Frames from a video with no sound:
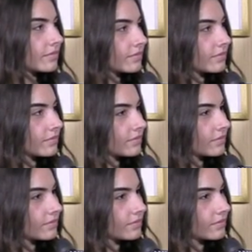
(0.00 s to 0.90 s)

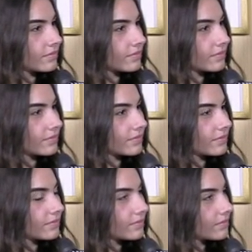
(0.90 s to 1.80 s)

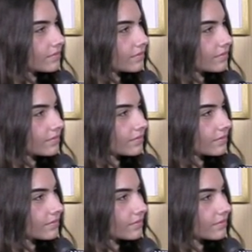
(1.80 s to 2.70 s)

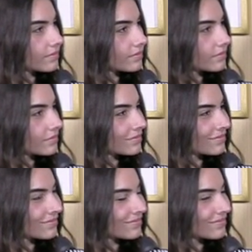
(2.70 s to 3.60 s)

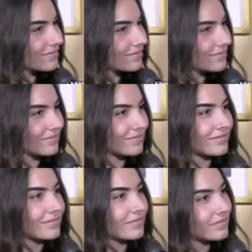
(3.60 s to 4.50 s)

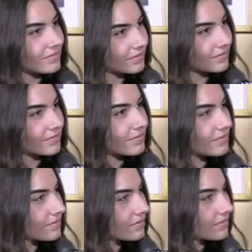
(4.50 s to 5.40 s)

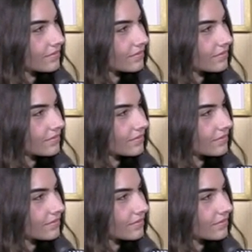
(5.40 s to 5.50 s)
The person shown says nothing.